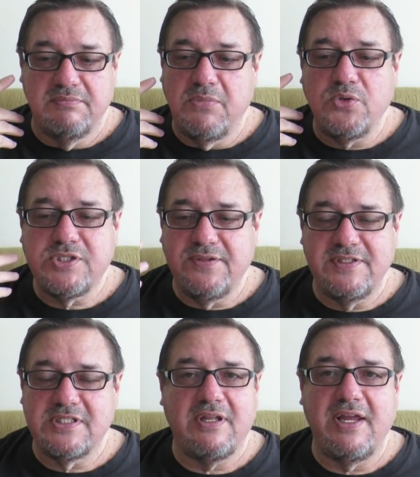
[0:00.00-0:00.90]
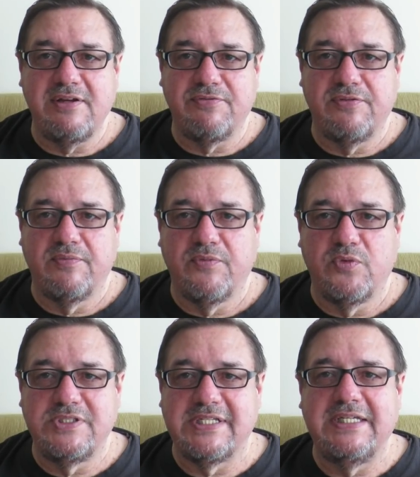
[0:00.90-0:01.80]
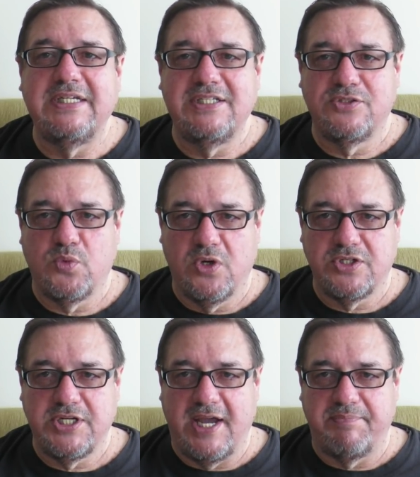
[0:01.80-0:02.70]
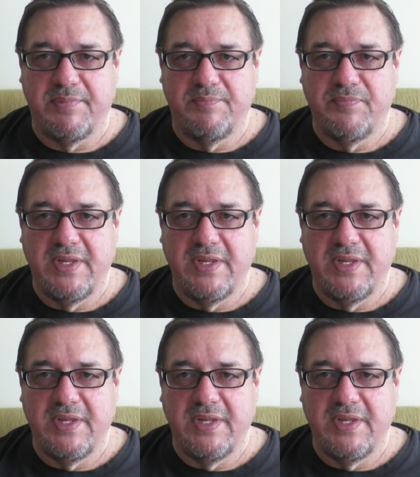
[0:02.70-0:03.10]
most of his life was in his workshop.